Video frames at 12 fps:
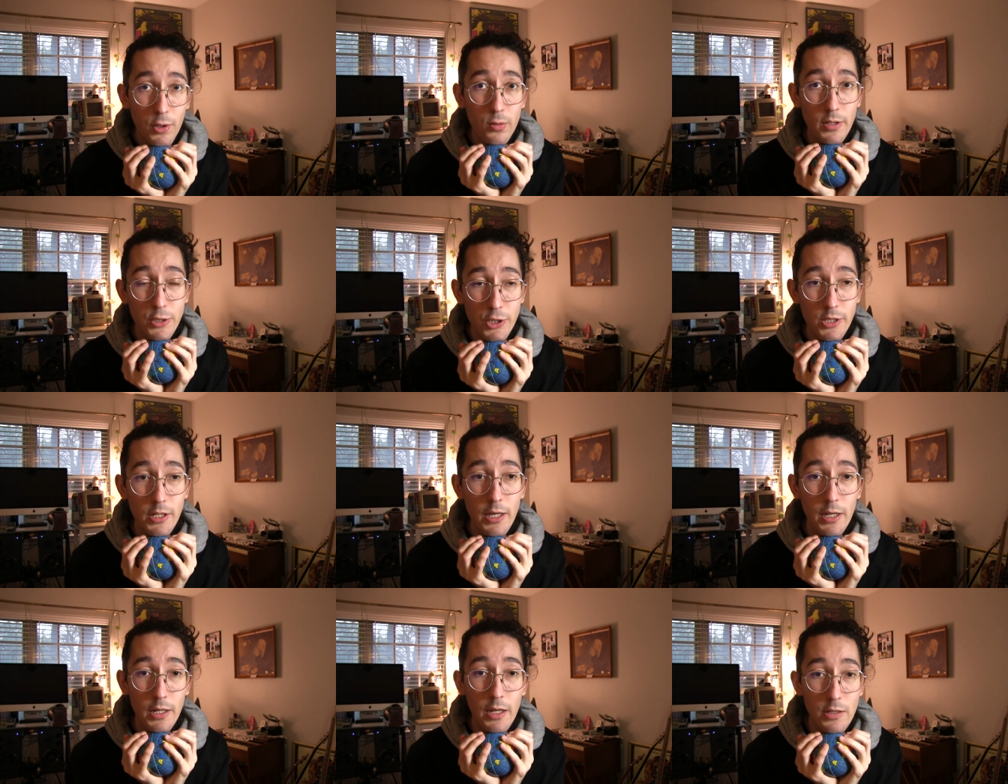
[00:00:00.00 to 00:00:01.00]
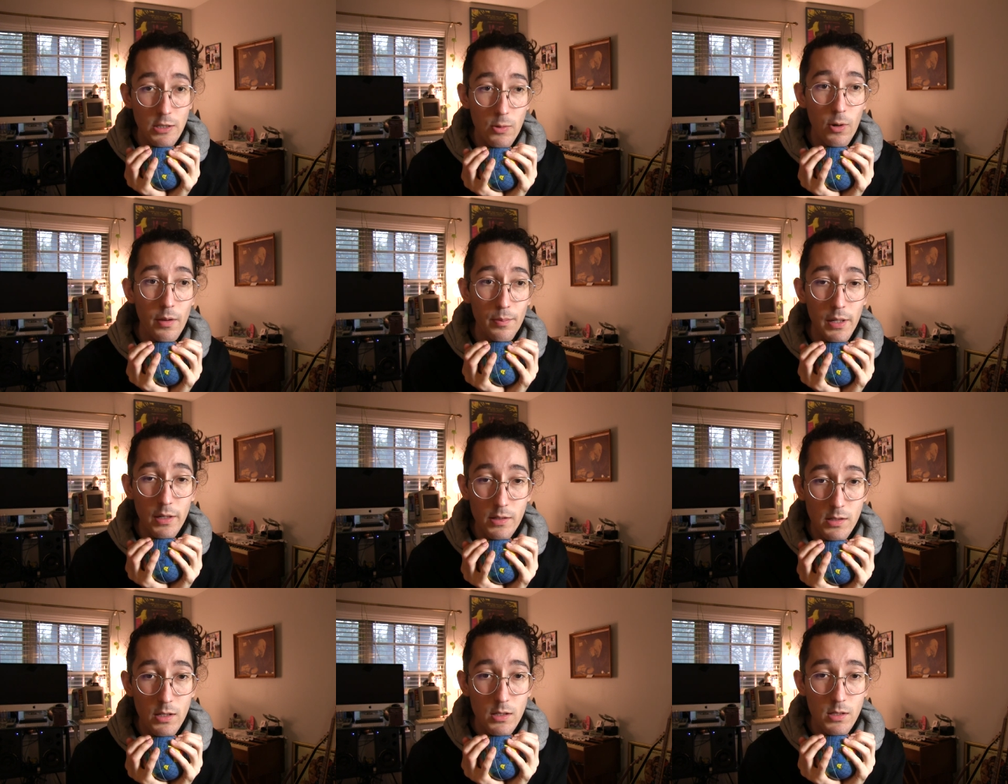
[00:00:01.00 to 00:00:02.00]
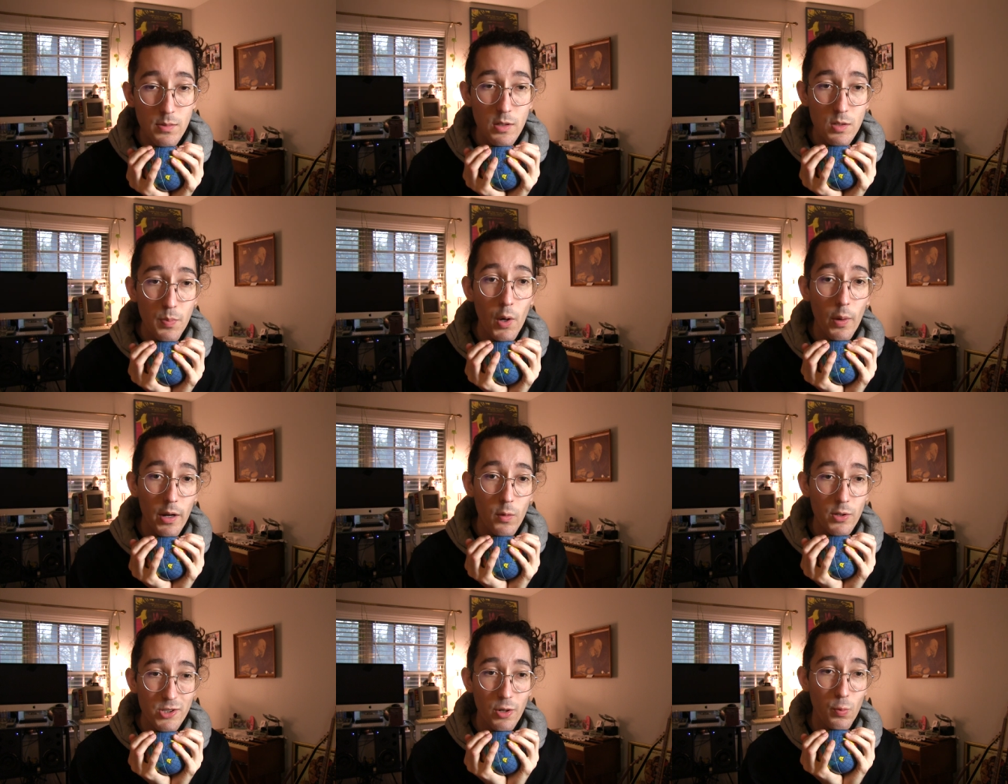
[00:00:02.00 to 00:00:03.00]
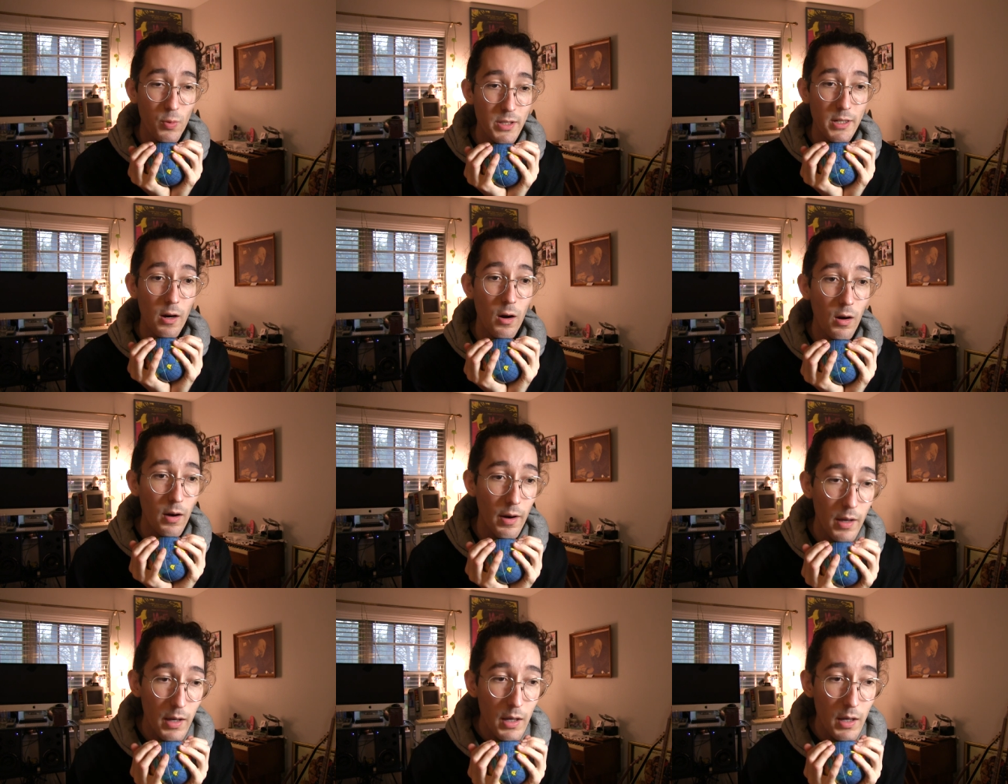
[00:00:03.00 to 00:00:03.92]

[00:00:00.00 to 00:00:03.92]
totally just gonna get an easy one because these, these poetic ones are really hard.